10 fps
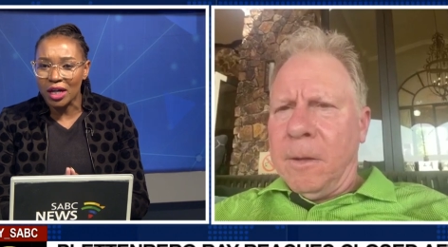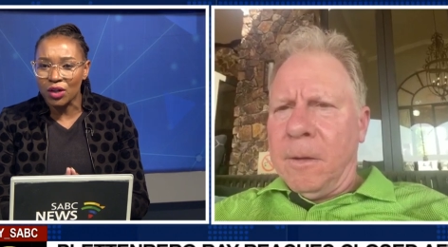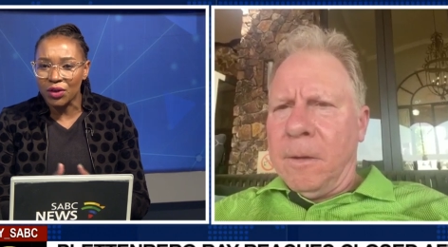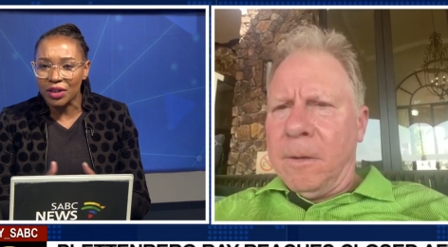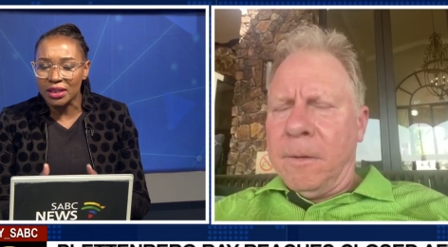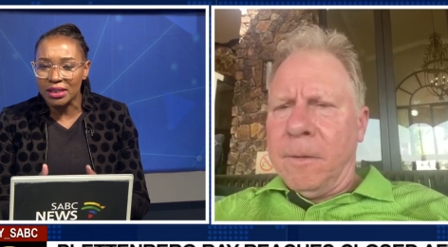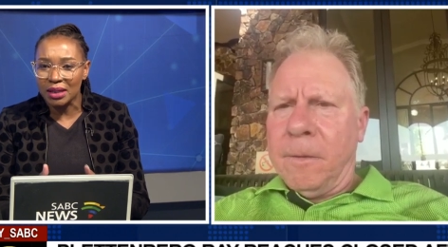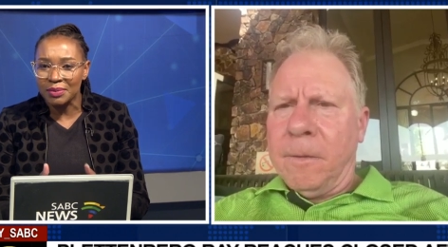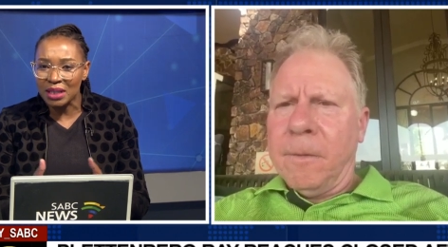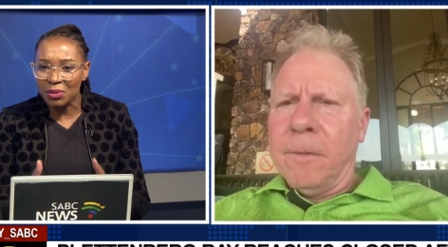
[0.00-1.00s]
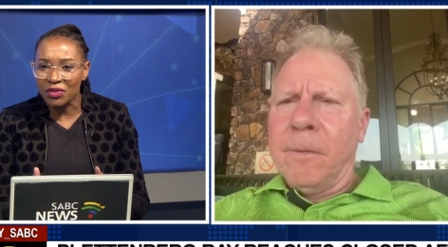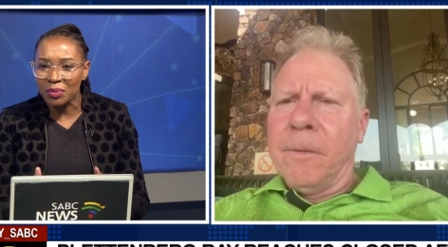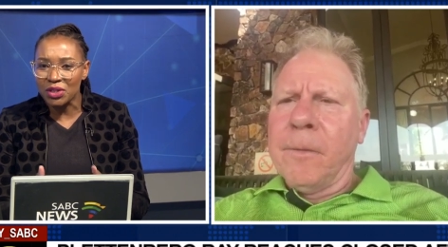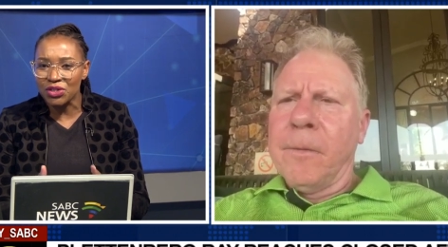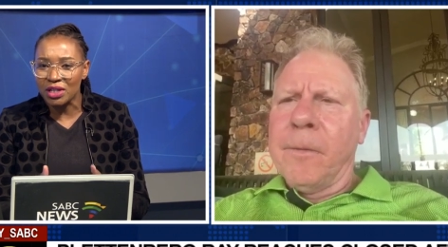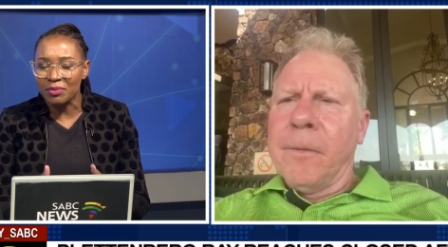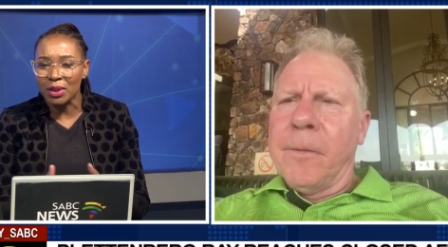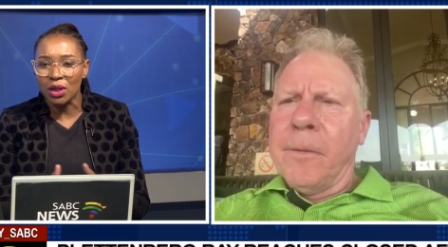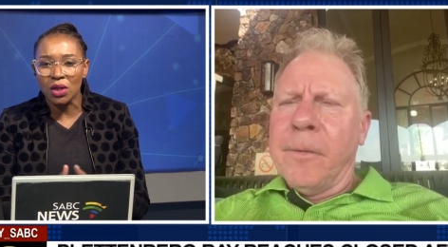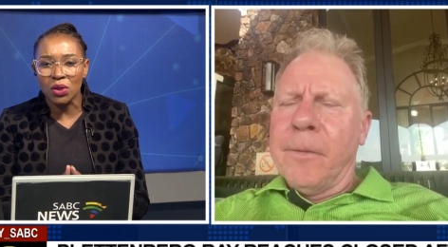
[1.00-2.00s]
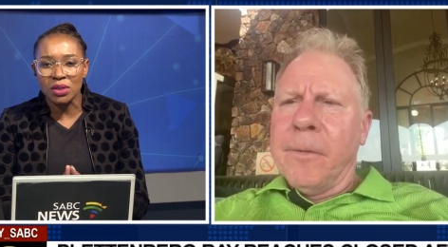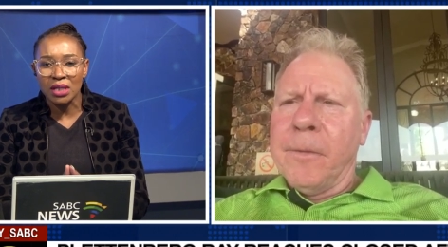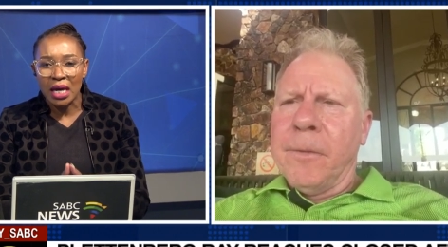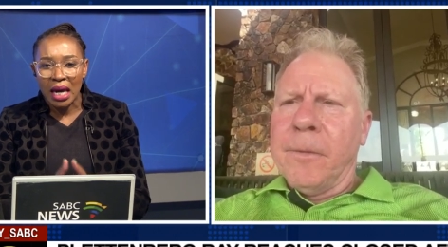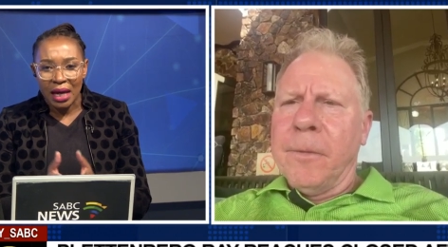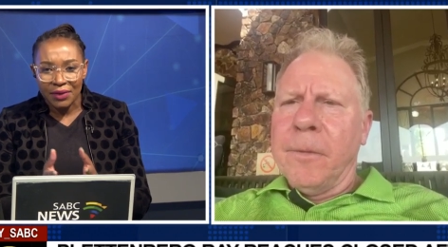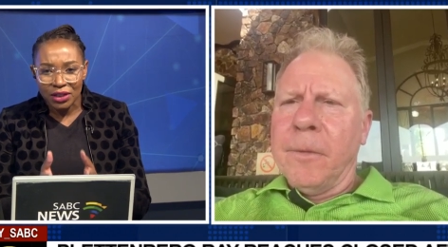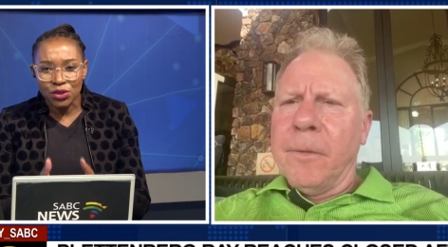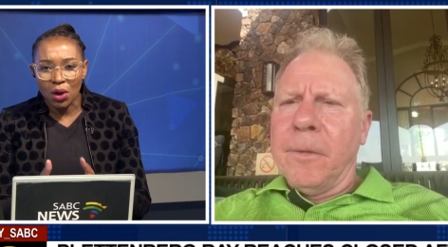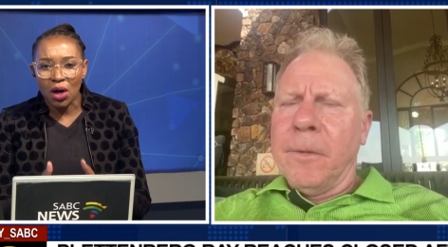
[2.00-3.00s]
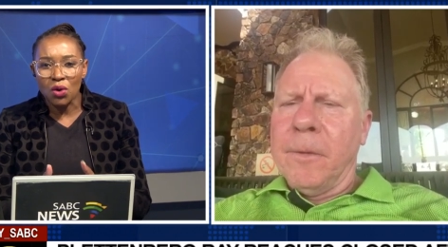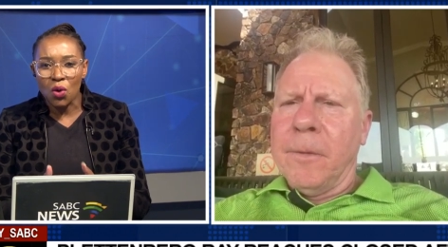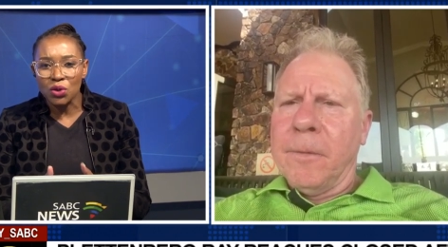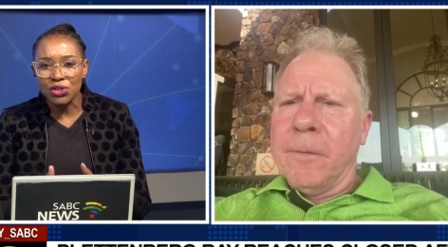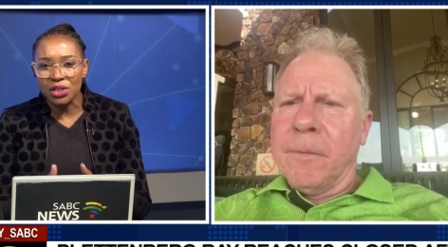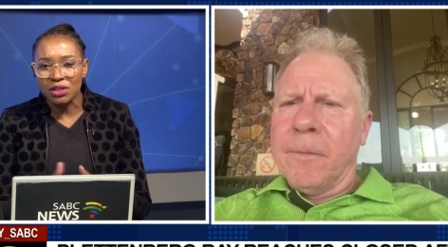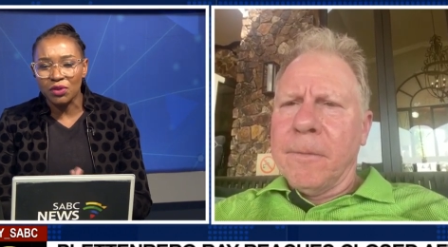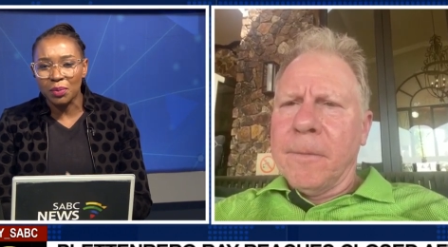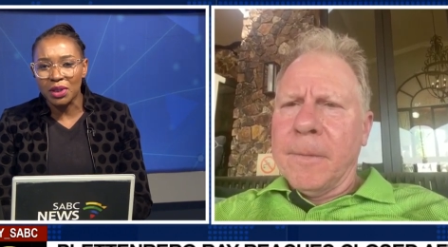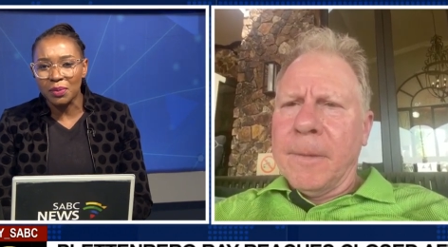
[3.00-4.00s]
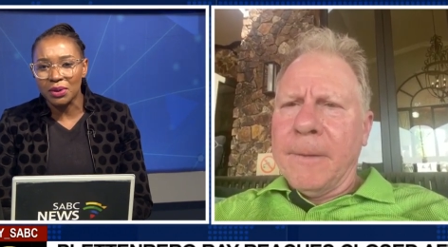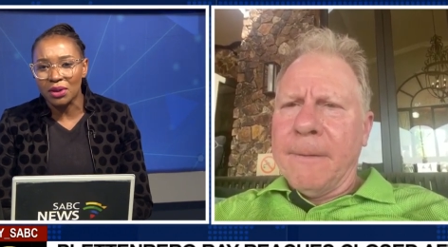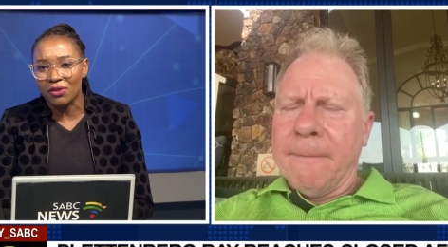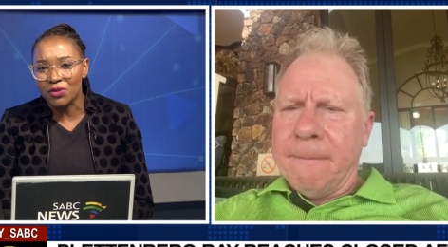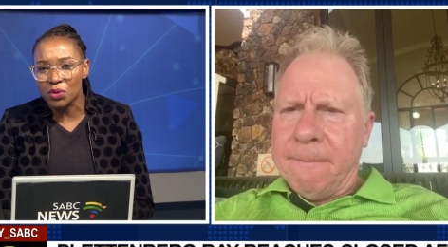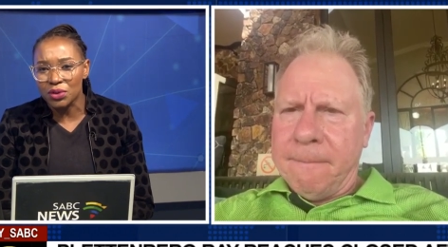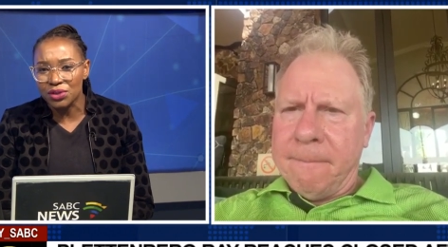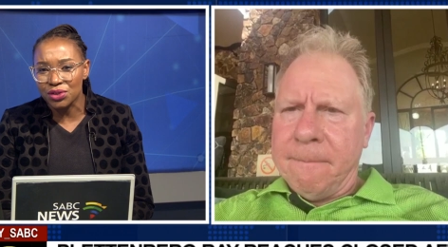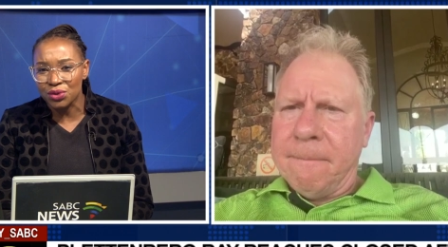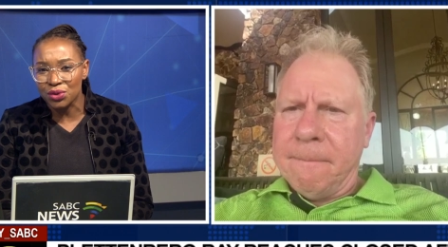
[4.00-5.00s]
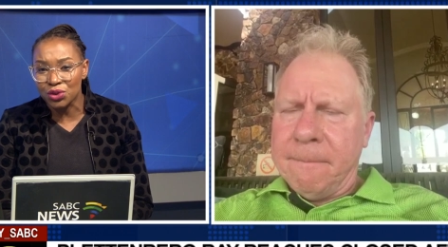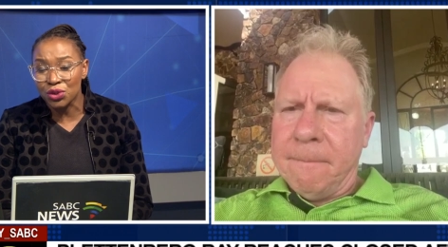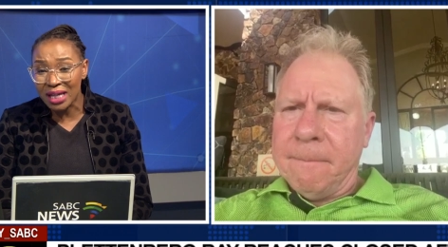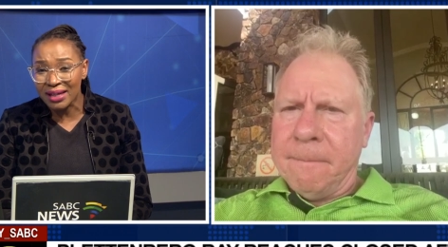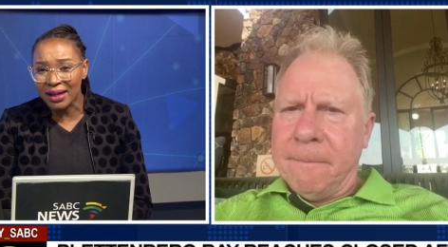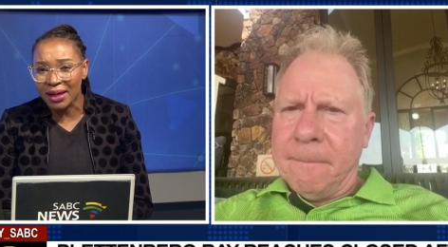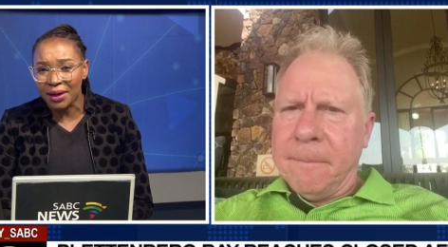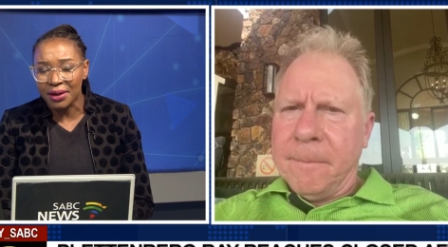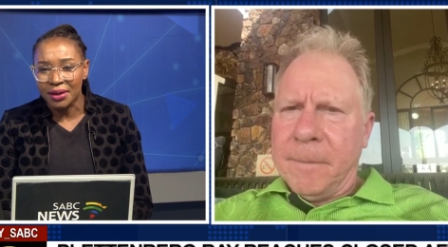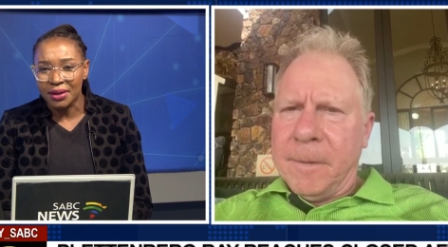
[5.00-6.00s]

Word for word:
Speaker 1: I know that um, some of the beaches have been closed and that you are cautioning for people, of course, to, to take care.